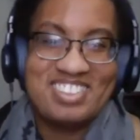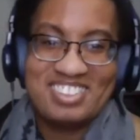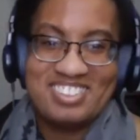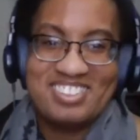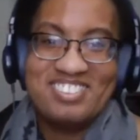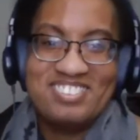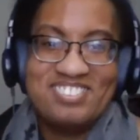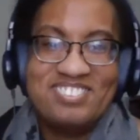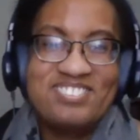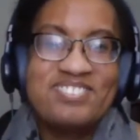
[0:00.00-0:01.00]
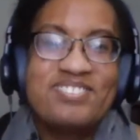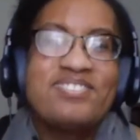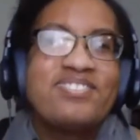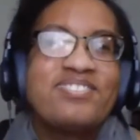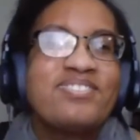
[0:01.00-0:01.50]

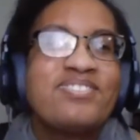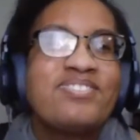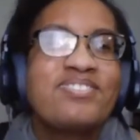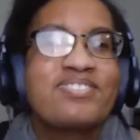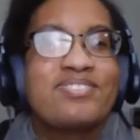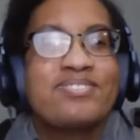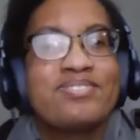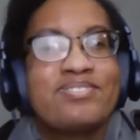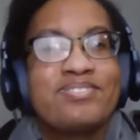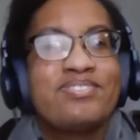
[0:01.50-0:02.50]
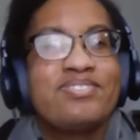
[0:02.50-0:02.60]
No words are spoken by the person on screen.